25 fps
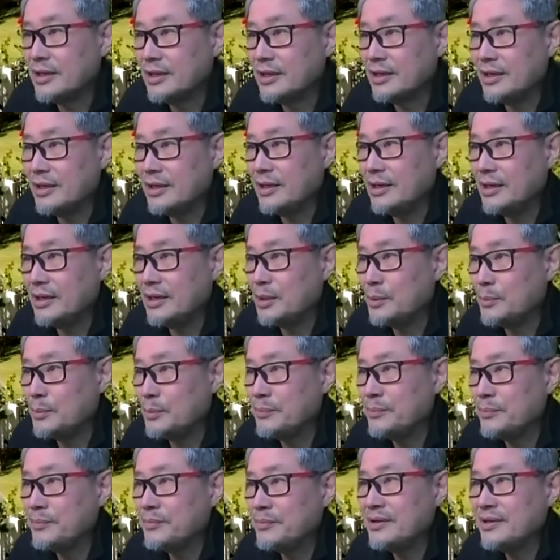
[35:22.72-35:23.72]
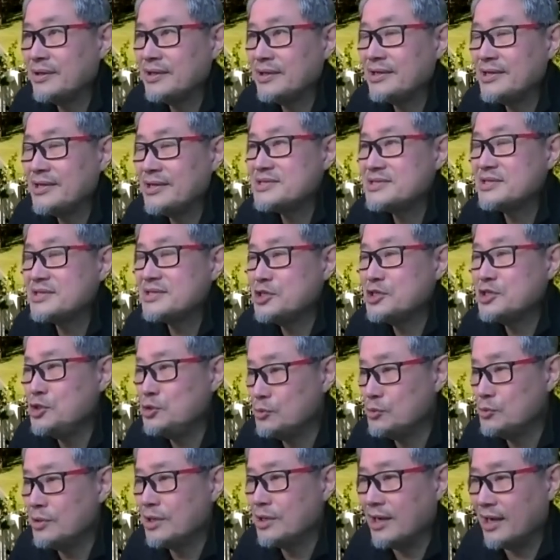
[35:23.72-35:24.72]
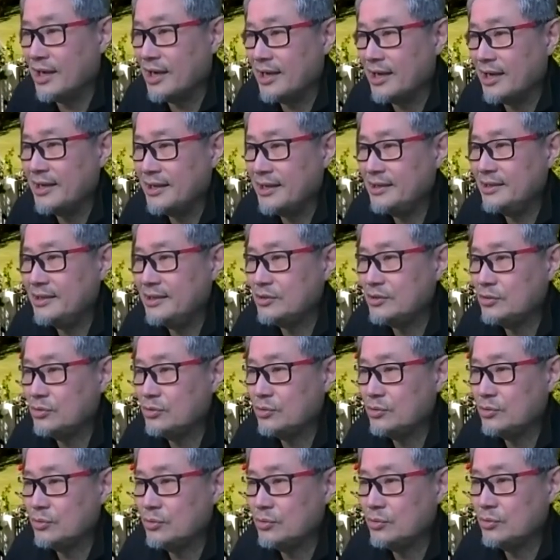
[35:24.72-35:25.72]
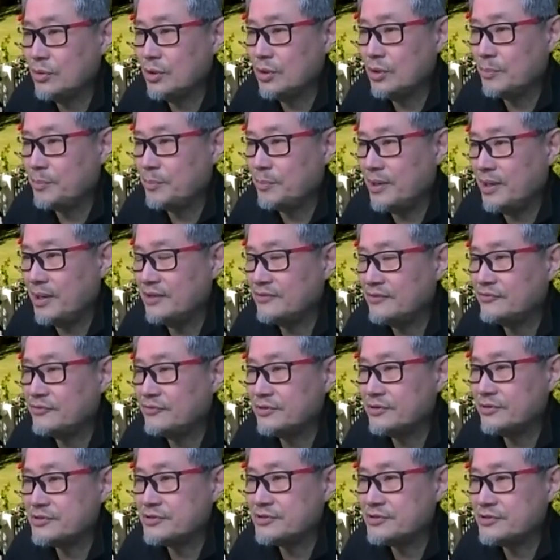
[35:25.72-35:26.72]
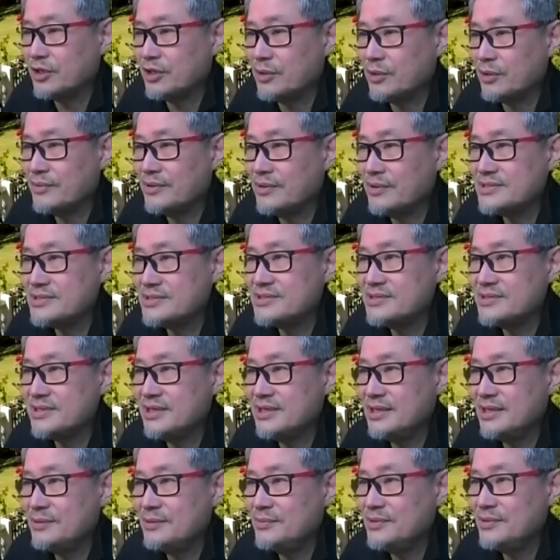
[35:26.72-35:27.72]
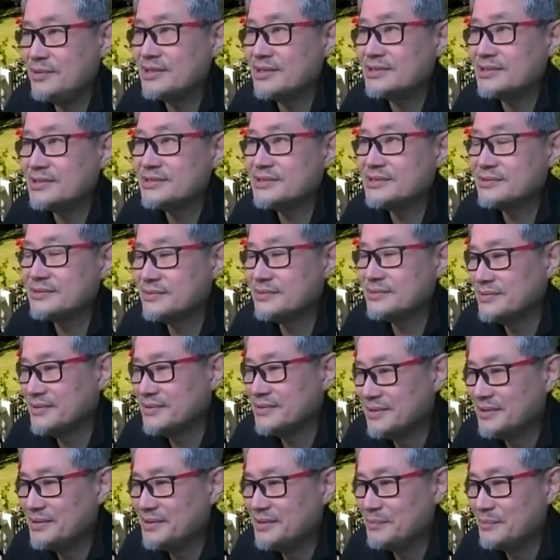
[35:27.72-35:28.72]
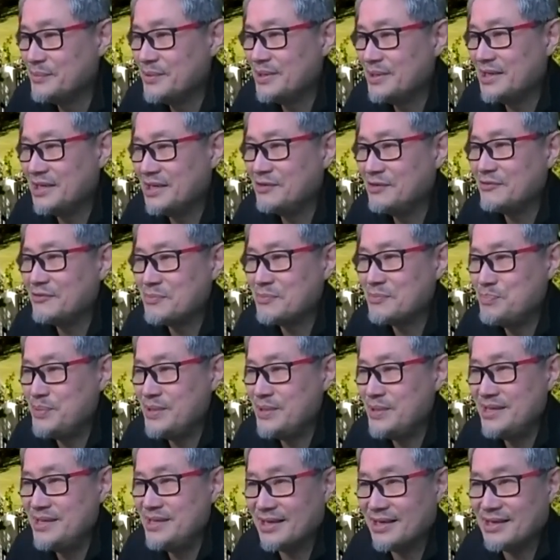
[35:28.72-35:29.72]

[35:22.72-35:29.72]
Um, he's a new guy who applied for a job. His name is beginning with B.